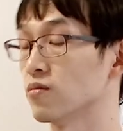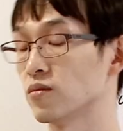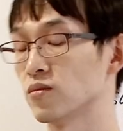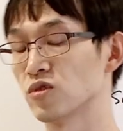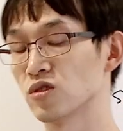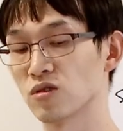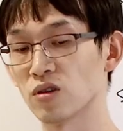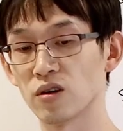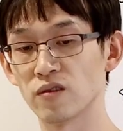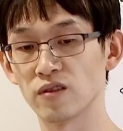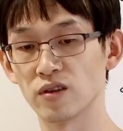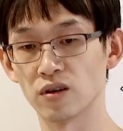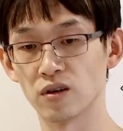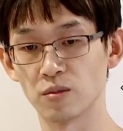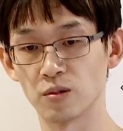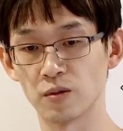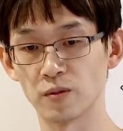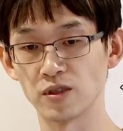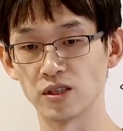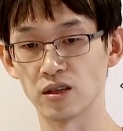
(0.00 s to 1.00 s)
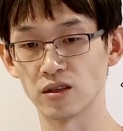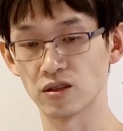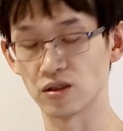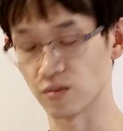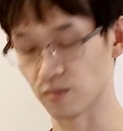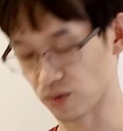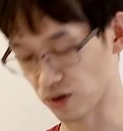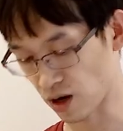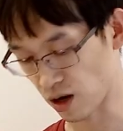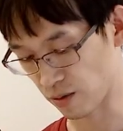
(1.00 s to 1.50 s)
solve the
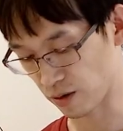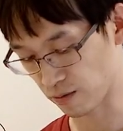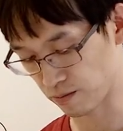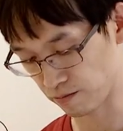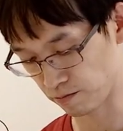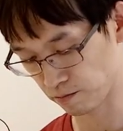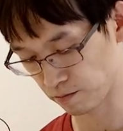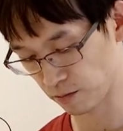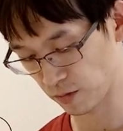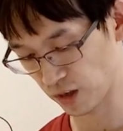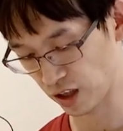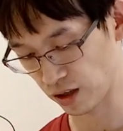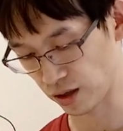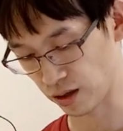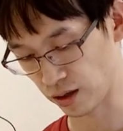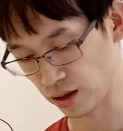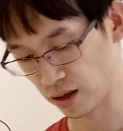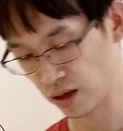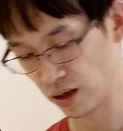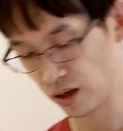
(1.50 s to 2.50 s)
optimization problem. Okay,